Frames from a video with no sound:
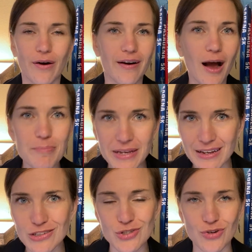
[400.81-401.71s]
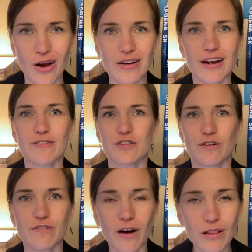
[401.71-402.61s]
or not being strong enough to
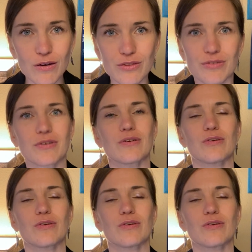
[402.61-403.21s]
follow through,